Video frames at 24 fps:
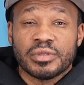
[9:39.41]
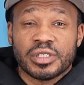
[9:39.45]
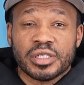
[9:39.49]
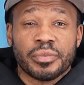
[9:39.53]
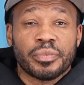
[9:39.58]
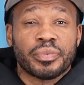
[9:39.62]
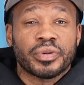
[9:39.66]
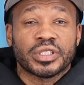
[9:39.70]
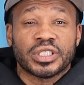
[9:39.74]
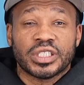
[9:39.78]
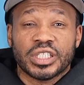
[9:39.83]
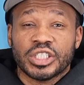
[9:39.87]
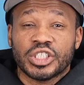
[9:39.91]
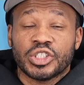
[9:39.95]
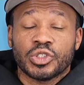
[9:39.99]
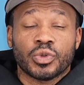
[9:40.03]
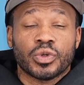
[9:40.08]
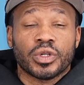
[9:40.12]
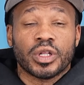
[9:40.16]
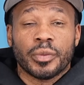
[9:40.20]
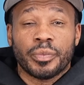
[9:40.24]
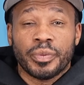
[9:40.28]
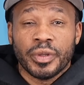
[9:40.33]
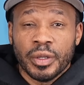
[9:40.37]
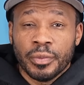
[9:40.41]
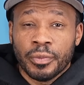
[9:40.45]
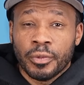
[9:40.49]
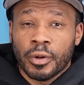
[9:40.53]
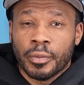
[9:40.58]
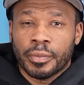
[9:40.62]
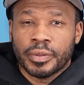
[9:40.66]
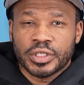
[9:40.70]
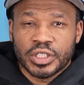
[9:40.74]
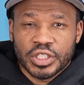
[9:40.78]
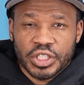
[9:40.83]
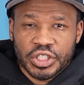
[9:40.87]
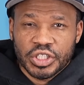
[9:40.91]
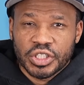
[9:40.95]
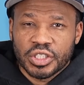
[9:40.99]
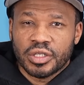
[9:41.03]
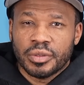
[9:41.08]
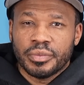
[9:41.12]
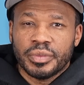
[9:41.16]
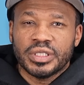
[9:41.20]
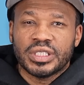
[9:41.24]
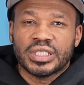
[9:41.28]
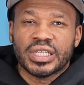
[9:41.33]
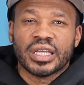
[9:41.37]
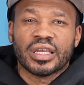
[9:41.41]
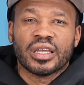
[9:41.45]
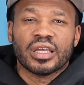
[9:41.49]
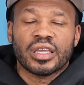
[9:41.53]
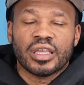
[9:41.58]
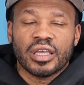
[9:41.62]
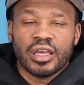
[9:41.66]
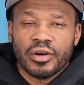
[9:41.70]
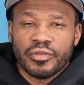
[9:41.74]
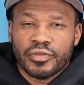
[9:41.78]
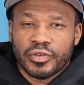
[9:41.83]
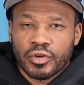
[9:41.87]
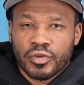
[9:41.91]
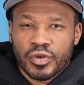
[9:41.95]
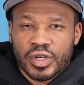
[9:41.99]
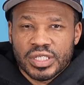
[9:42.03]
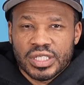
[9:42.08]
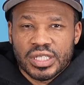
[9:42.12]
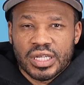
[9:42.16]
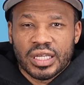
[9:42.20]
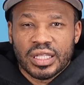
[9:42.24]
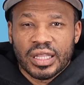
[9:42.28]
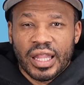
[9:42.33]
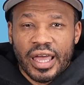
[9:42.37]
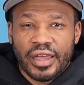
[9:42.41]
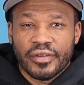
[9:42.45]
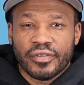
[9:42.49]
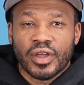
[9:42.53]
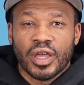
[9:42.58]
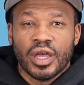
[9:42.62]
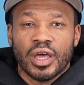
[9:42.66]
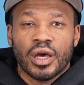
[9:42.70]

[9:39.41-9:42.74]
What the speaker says: in position or their people in position to be taken care of for the rest of their life.